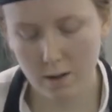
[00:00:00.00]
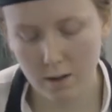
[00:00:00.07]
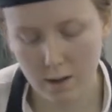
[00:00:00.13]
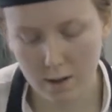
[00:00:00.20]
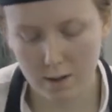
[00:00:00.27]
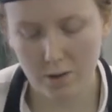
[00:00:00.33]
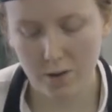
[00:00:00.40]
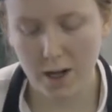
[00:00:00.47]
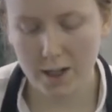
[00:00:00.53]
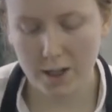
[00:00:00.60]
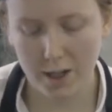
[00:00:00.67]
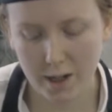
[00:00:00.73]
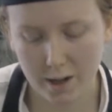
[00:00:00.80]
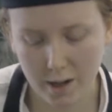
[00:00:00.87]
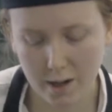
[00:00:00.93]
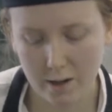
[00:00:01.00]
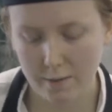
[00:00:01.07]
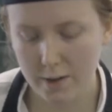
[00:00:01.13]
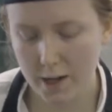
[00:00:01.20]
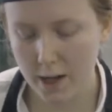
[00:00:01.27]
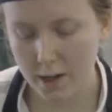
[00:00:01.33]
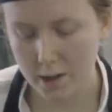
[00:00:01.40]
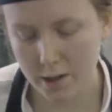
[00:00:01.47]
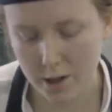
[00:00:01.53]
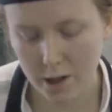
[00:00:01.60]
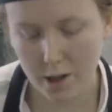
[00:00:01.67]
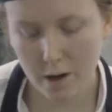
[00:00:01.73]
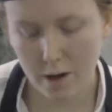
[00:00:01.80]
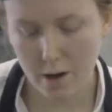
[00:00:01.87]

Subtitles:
and stretchy kind of texture.